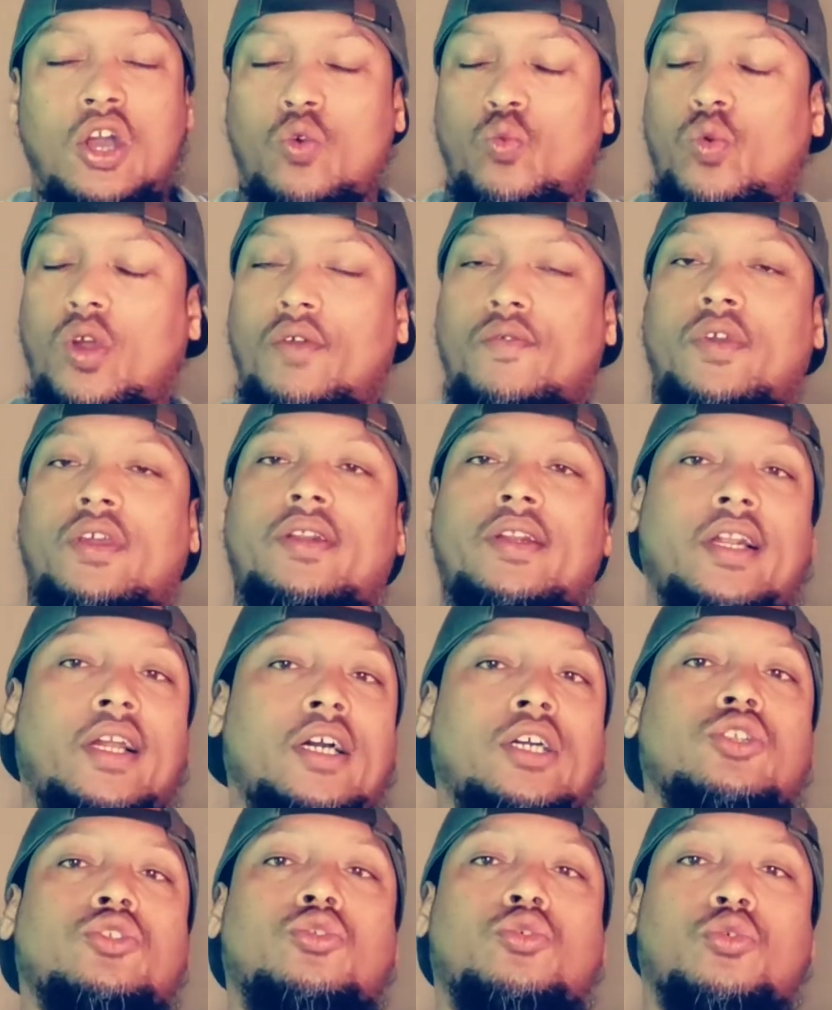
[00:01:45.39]
where we
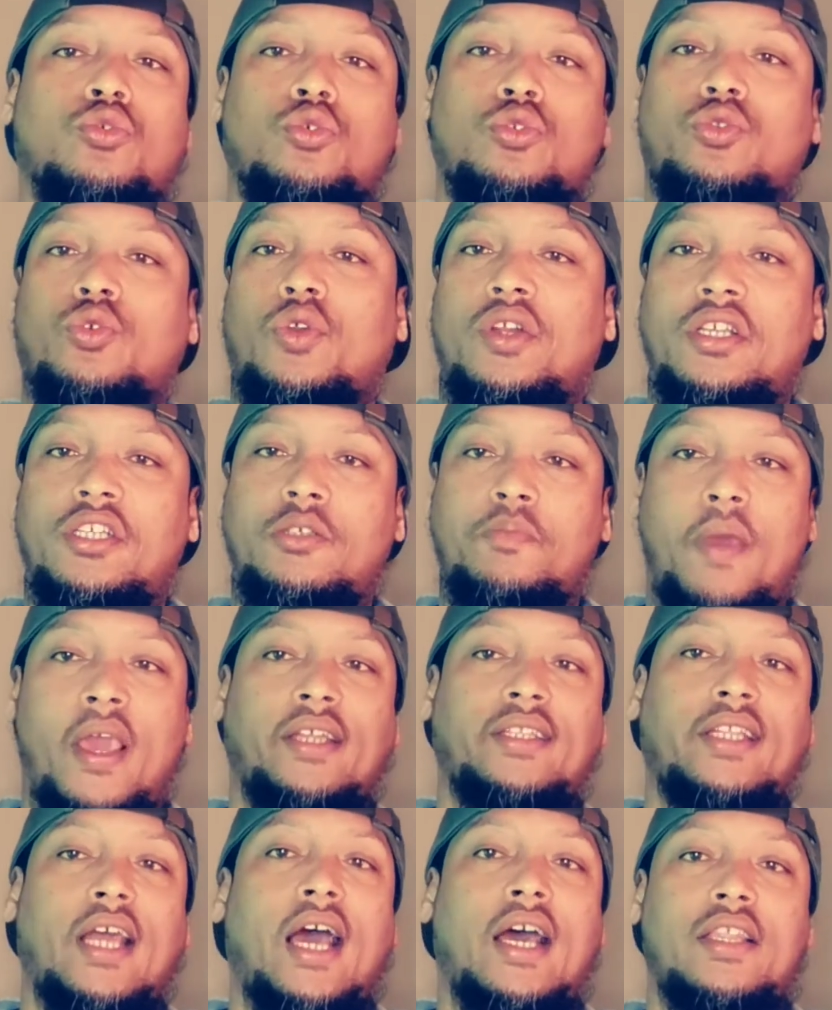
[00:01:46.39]
learn to
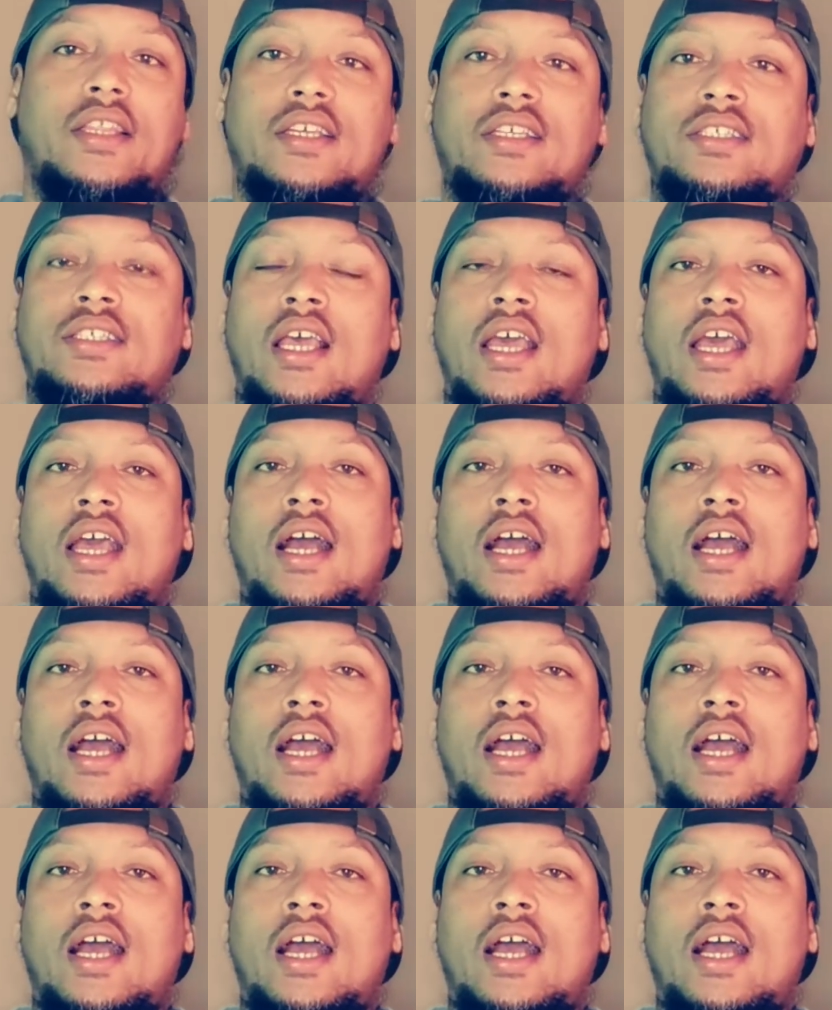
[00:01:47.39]
respect others.